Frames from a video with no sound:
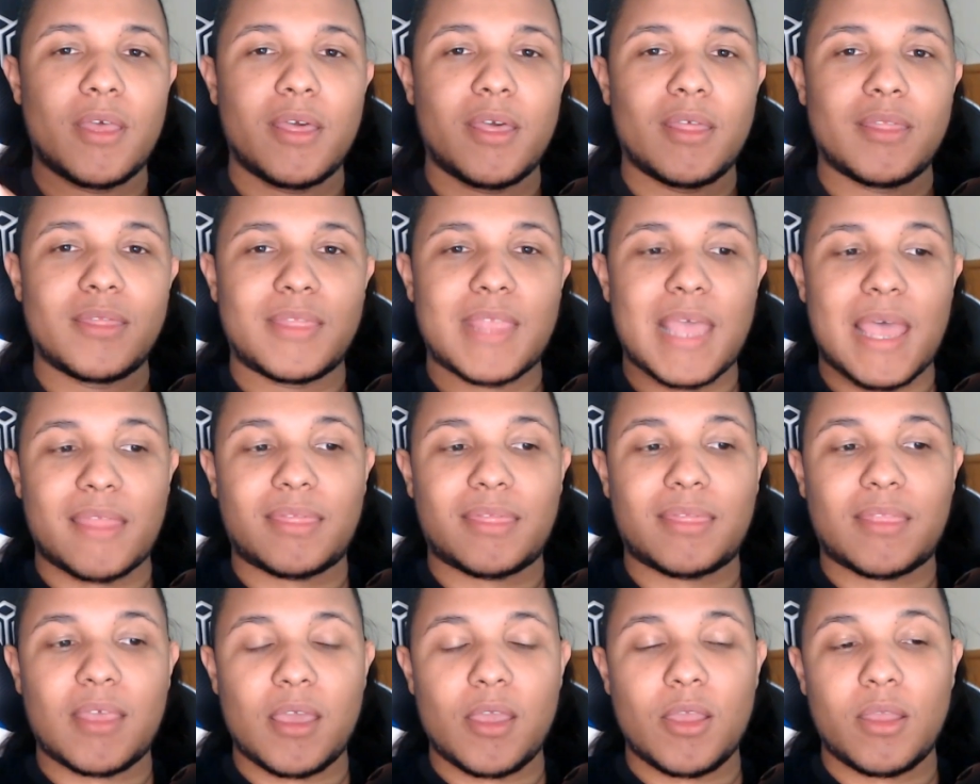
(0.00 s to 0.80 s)

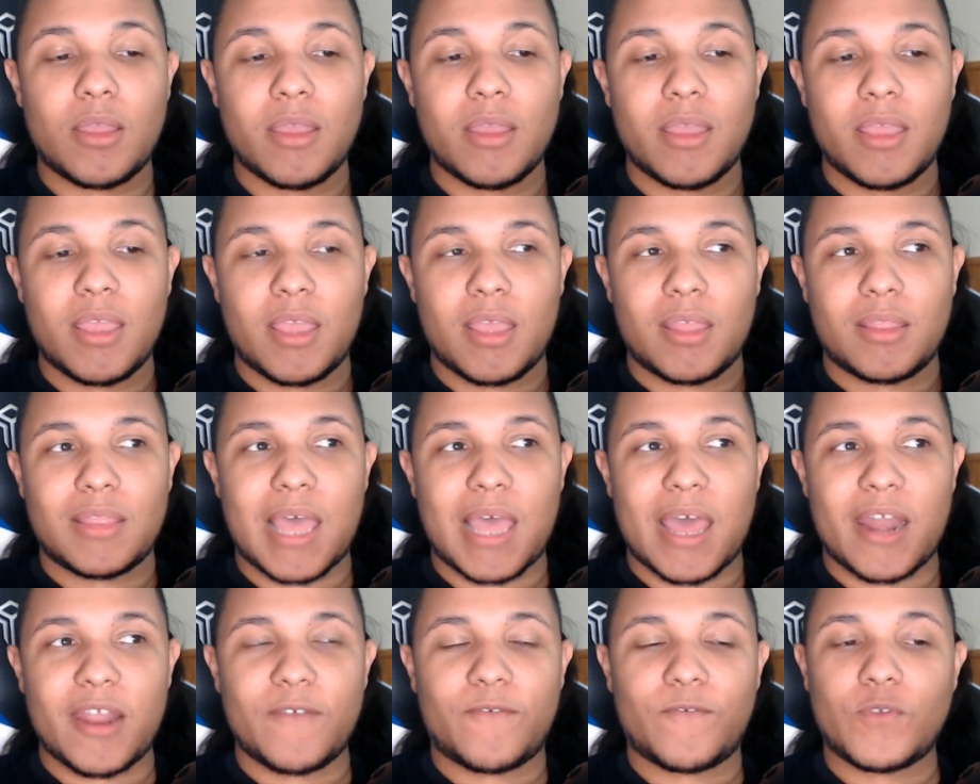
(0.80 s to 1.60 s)
that think
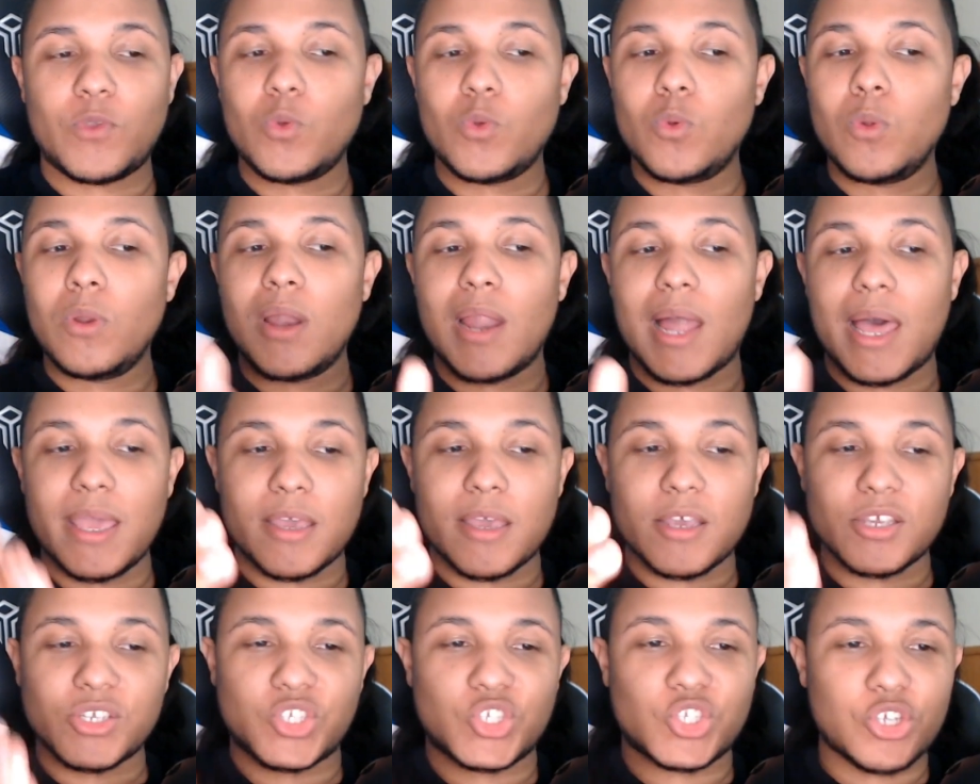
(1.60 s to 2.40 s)
that if you
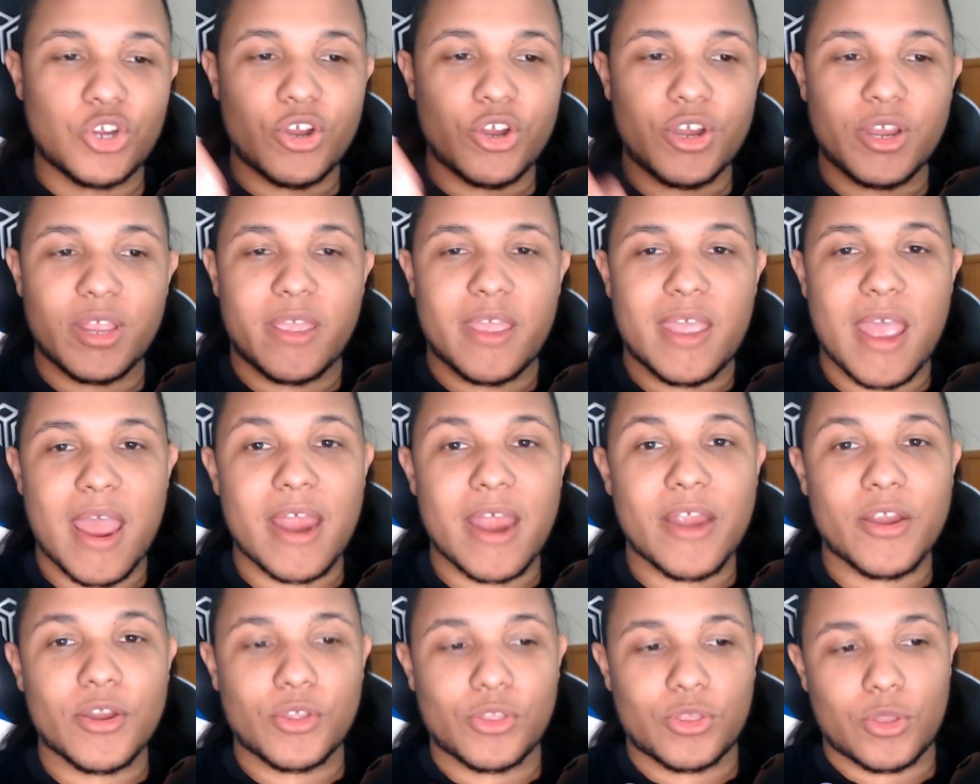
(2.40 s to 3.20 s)
like a certain
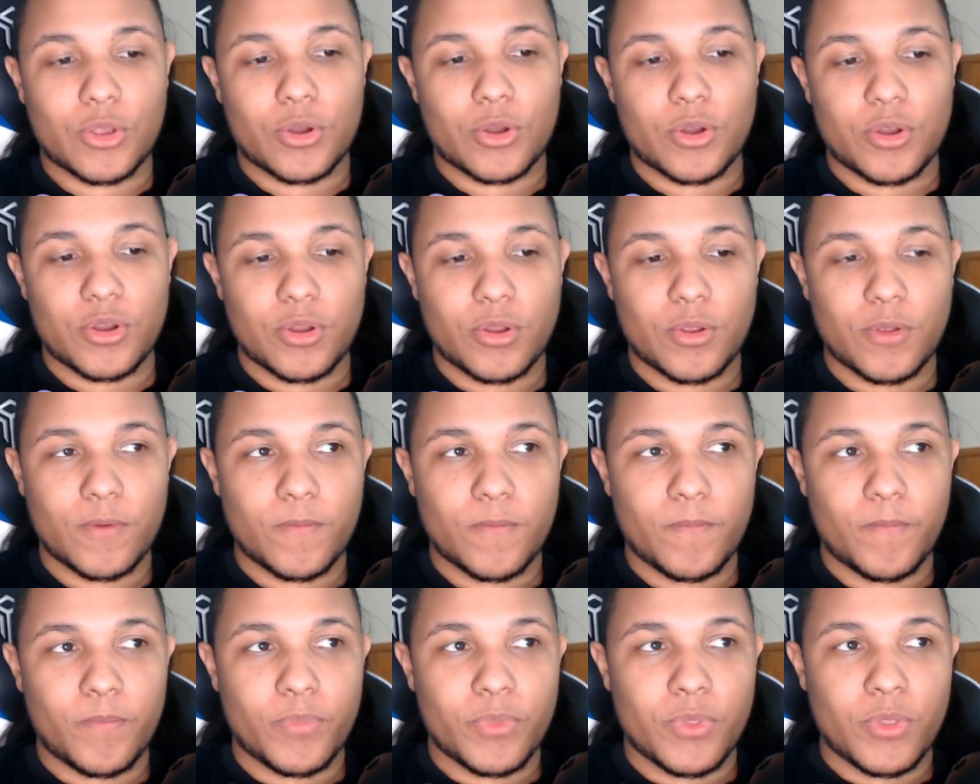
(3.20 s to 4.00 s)
character,
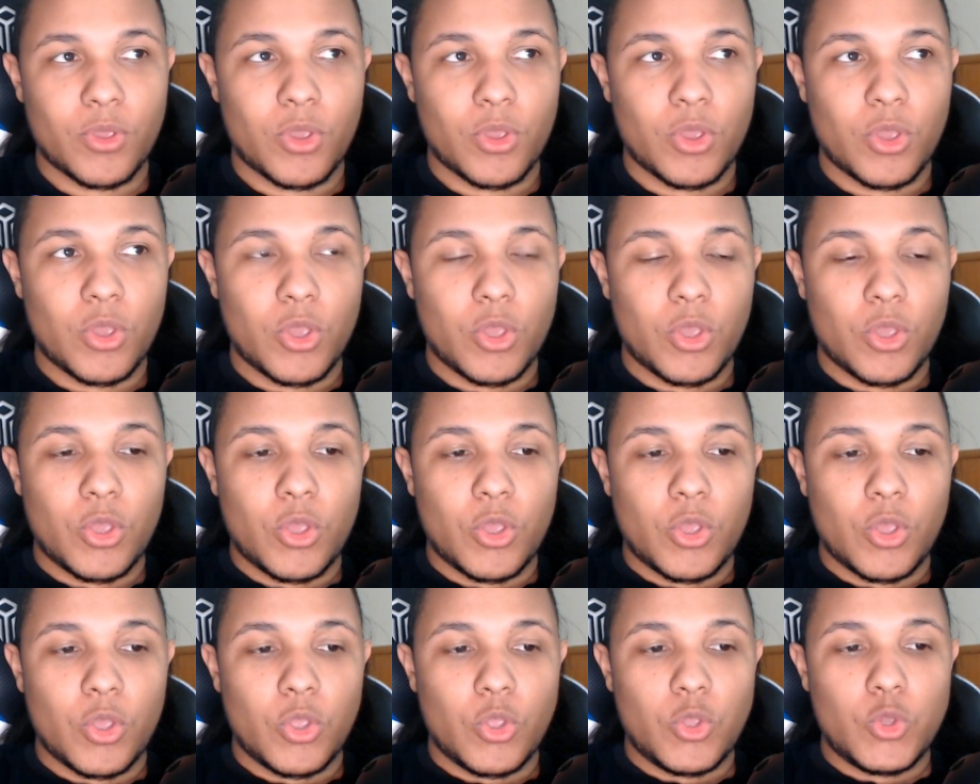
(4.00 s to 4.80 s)

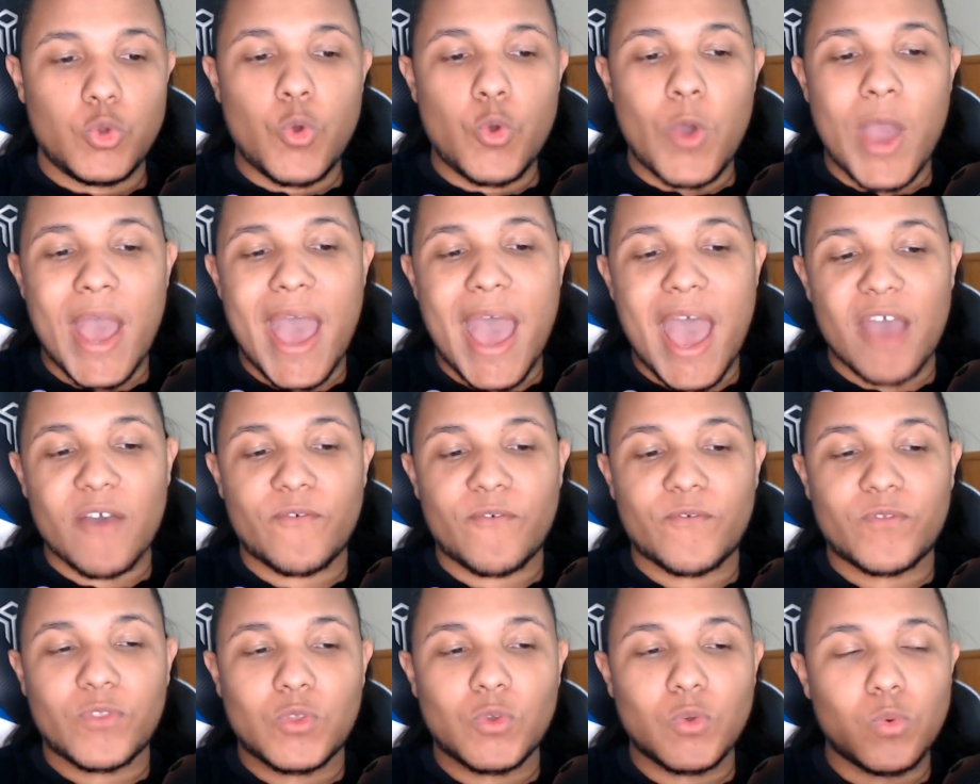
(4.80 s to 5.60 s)
you
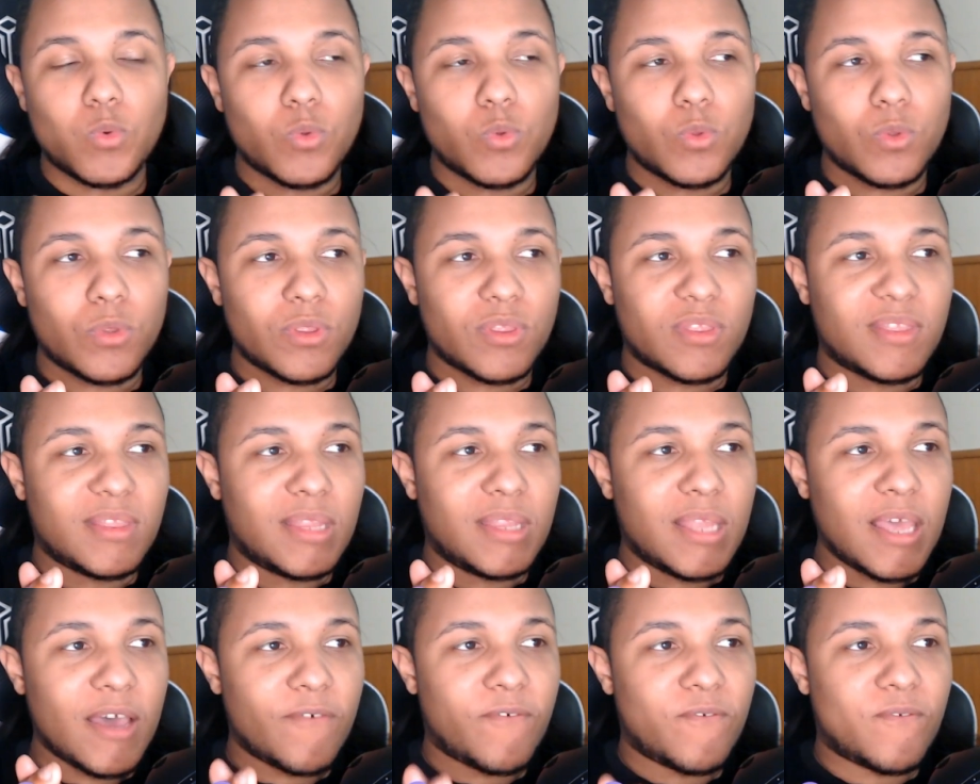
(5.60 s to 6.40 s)
have to
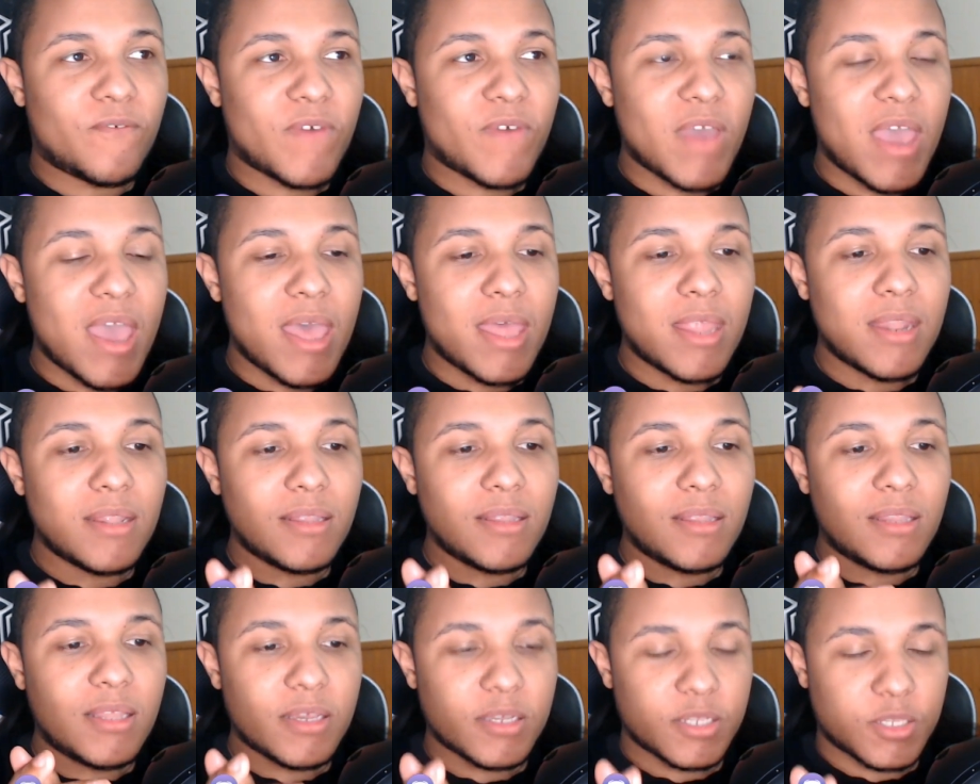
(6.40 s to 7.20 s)

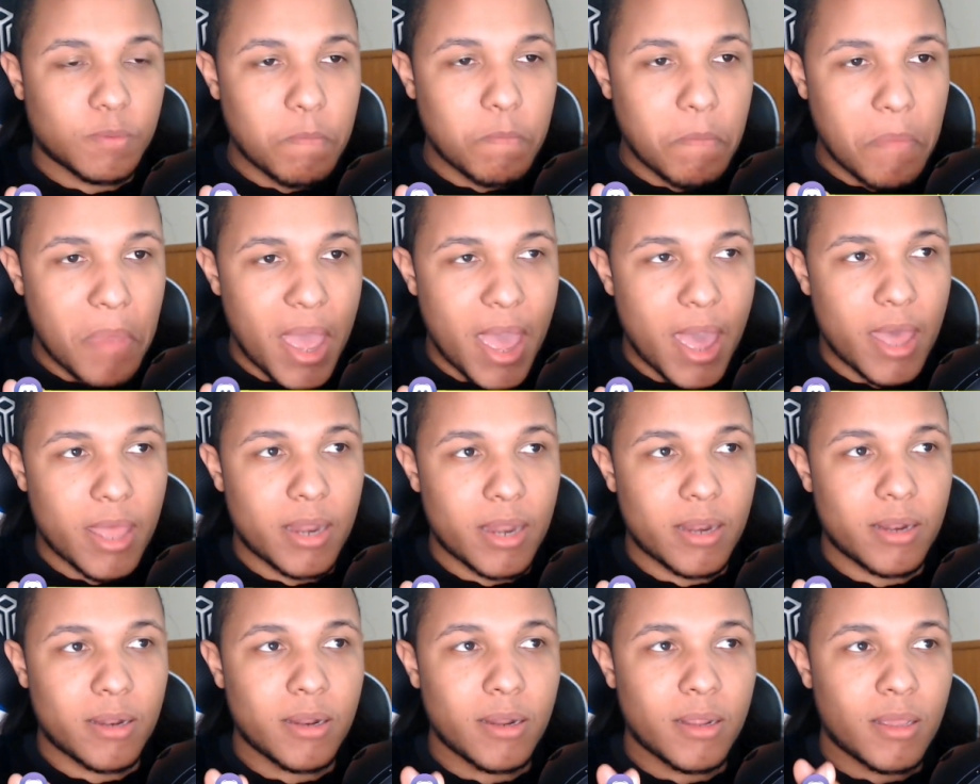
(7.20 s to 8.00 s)
defend this
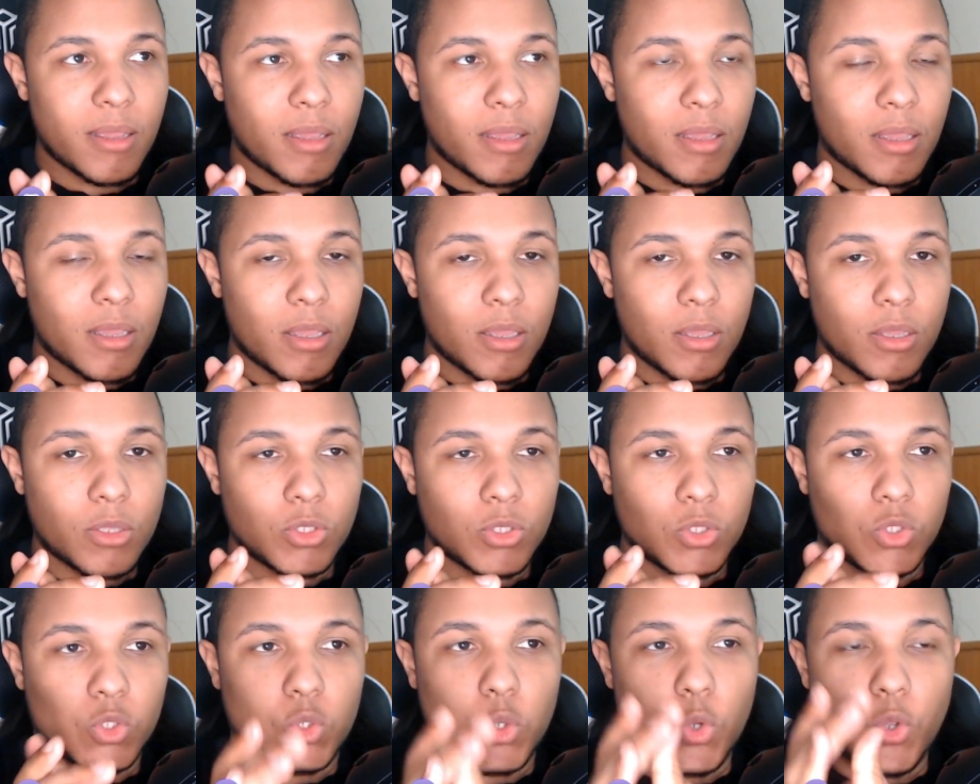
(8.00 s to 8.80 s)
man
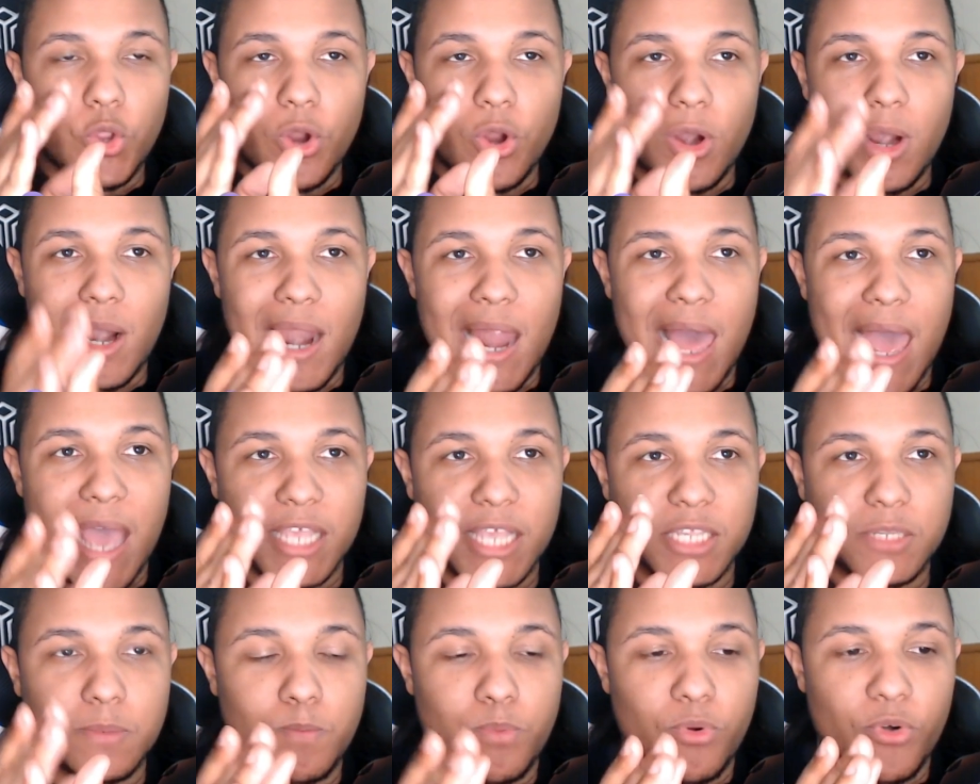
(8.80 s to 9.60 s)
to your
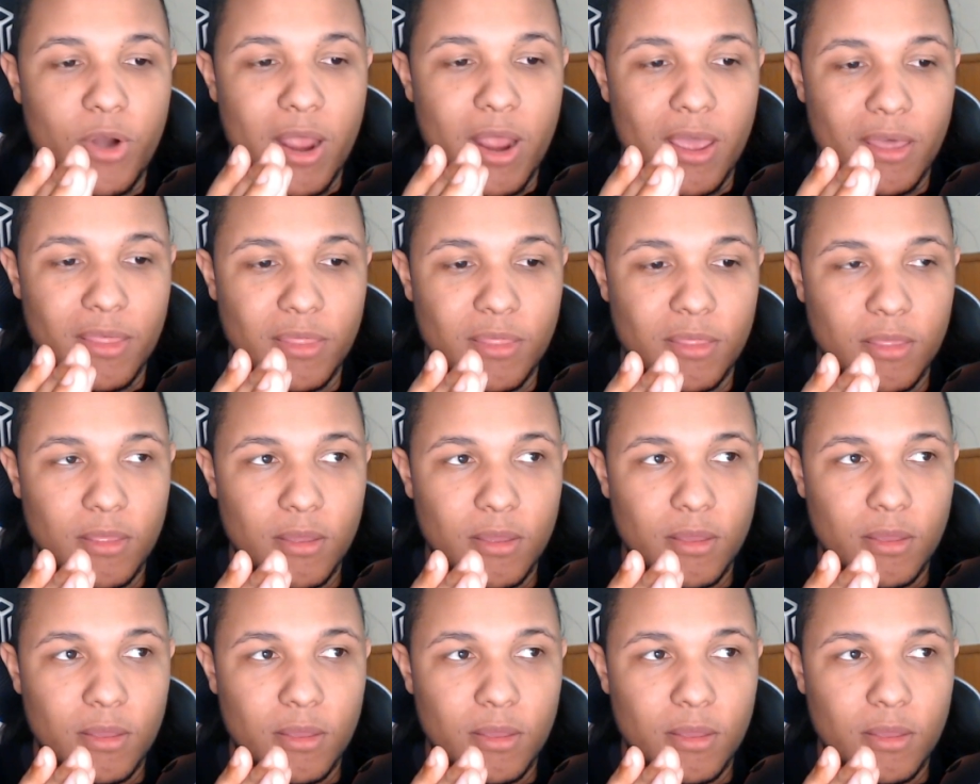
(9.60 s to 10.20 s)
last breath.